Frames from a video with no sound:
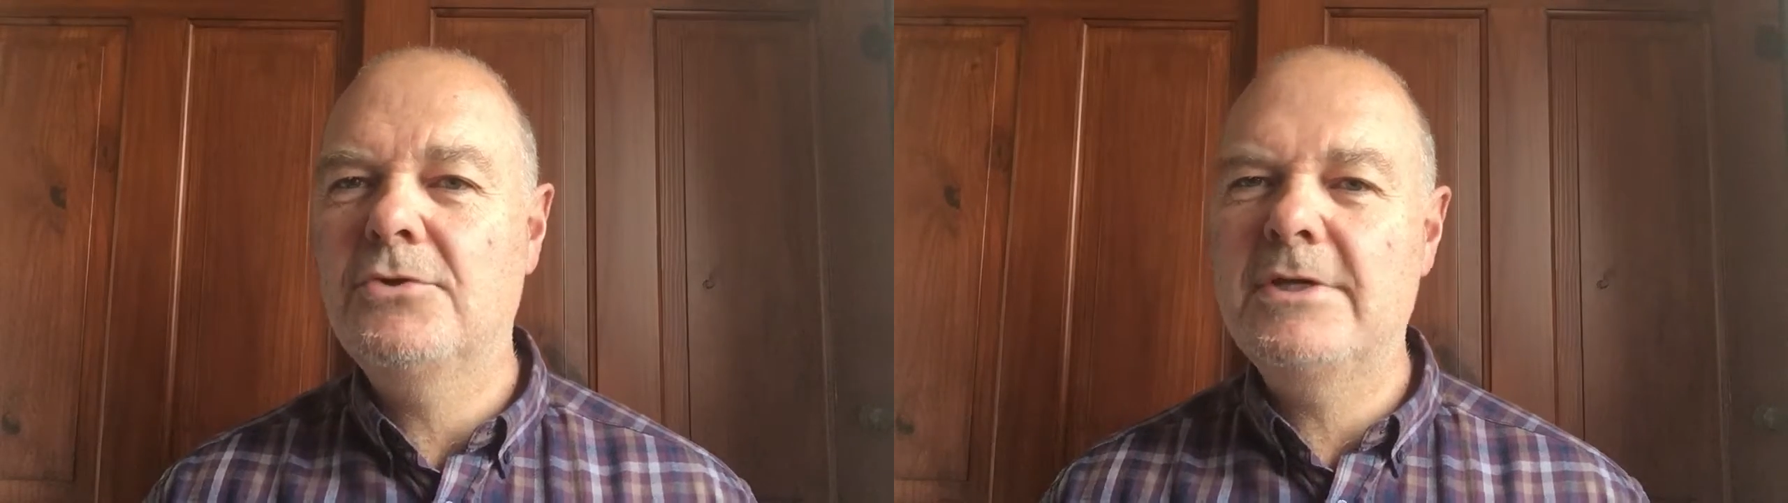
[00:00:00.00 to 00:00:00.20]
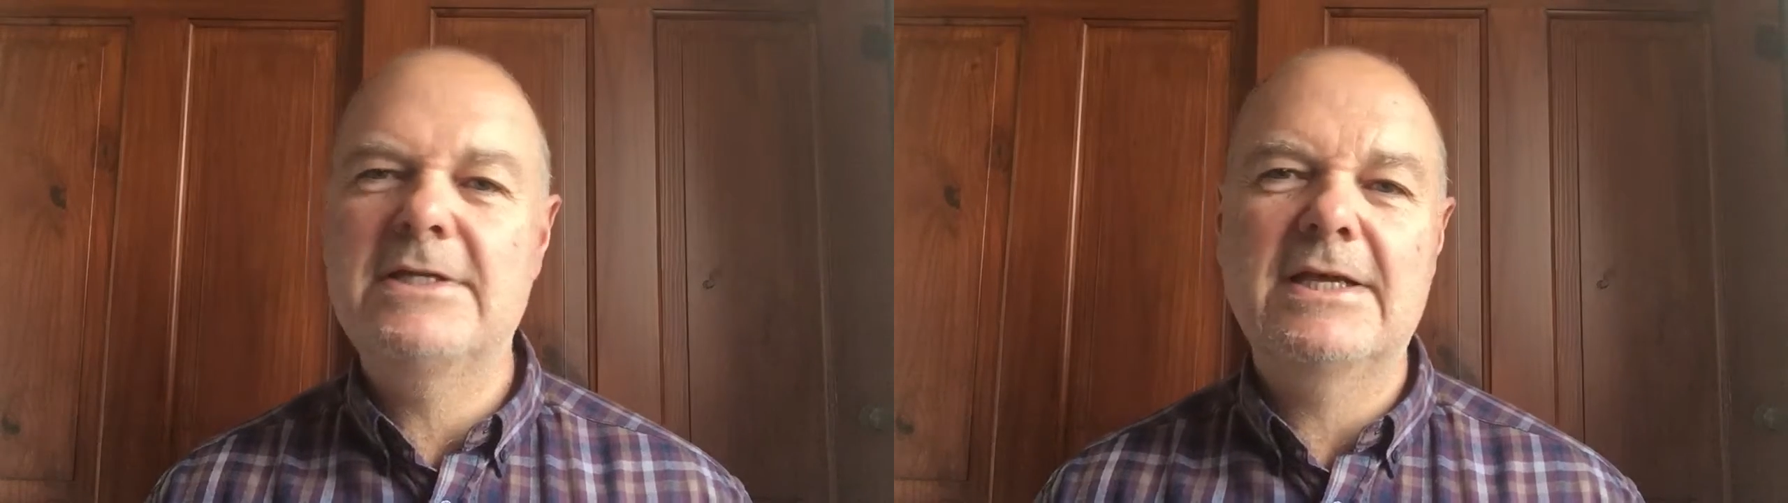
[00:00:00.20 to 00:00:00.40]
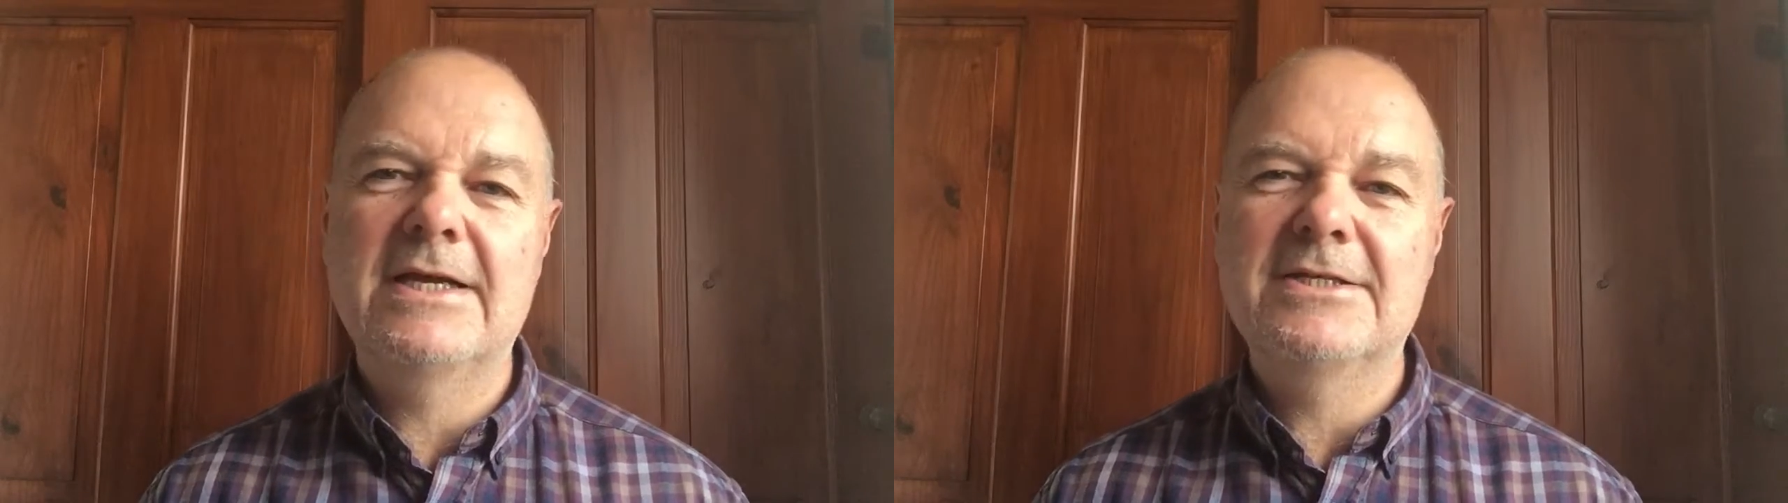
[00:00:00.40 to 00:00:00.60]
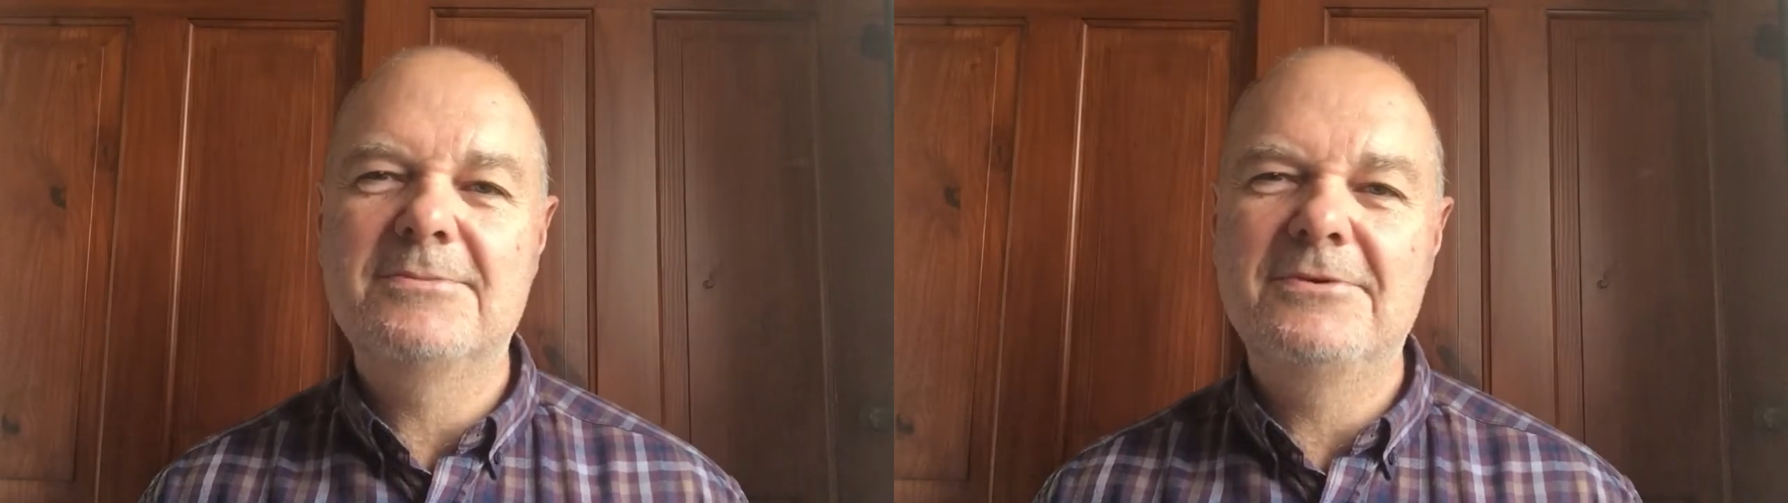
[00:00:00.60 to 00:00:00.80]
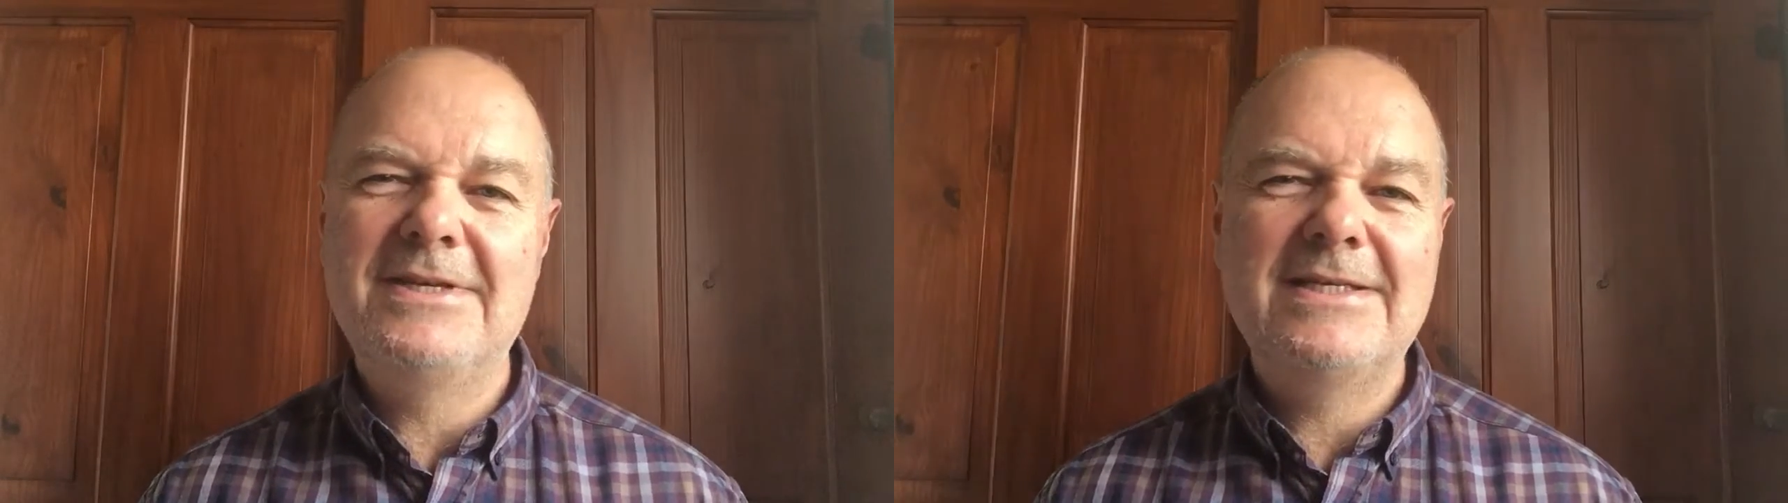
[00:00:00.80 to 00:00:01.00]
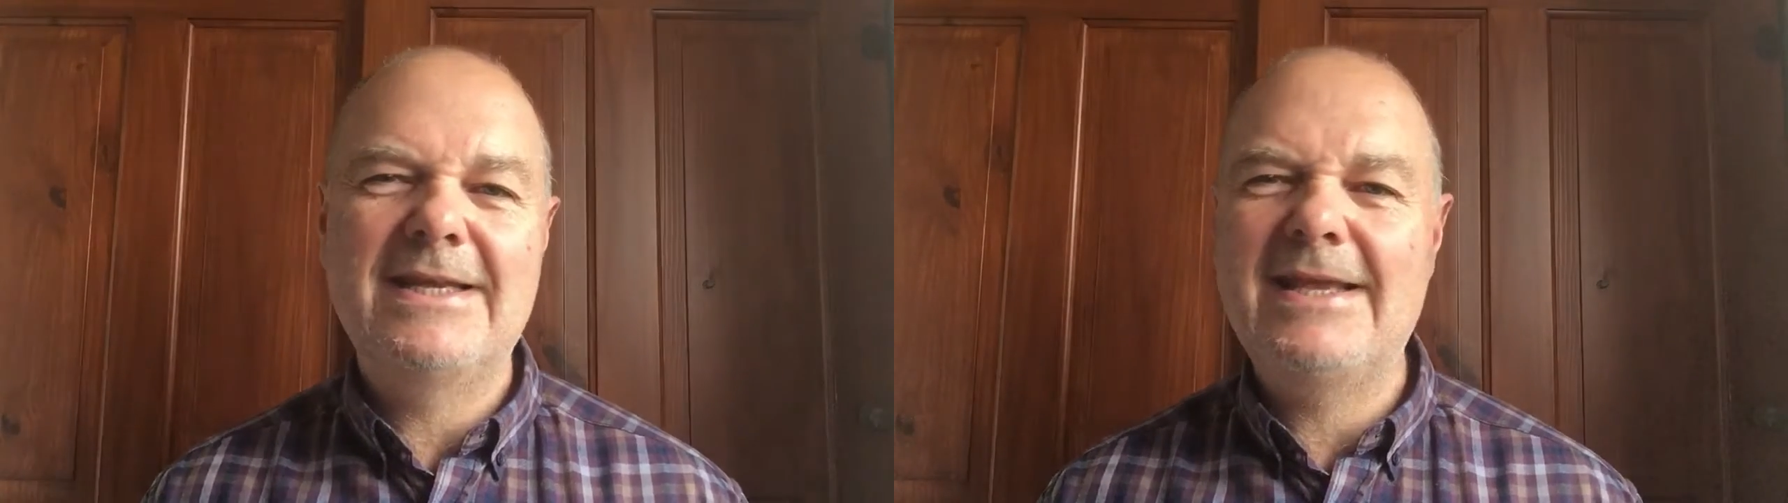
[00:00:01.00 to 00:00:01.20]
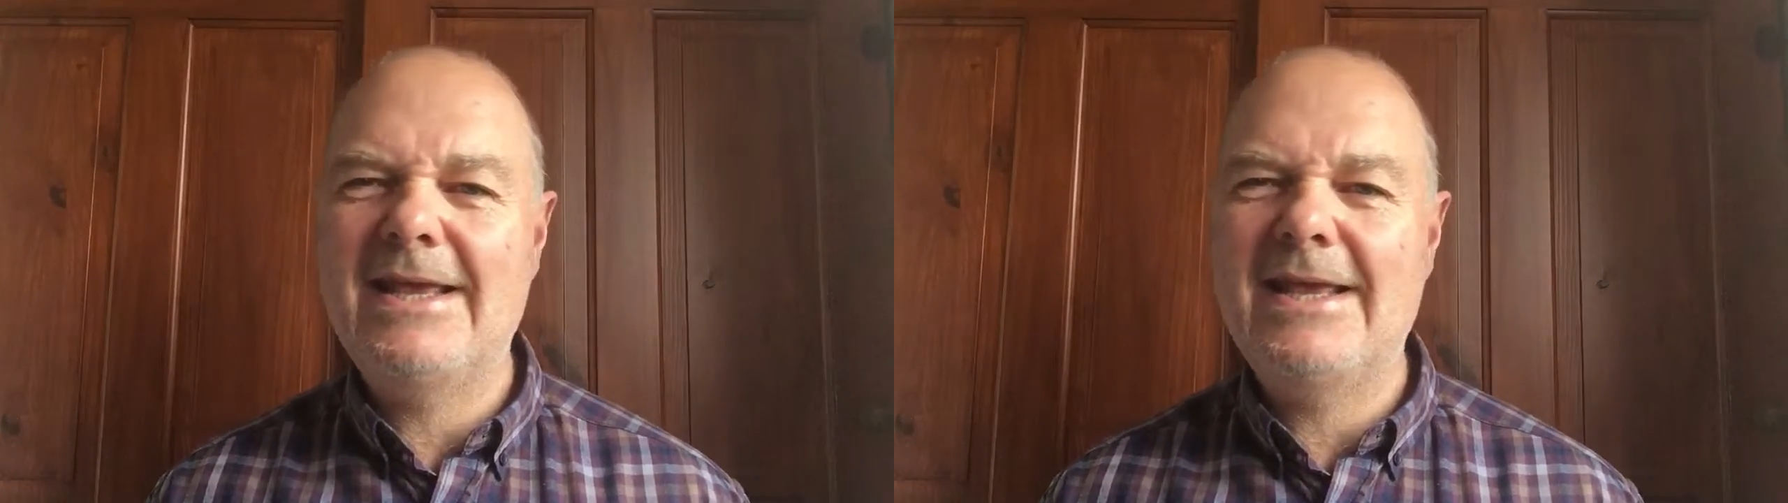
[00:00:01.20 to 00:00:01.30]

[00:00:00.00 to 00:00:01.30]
talking to the customer and he said,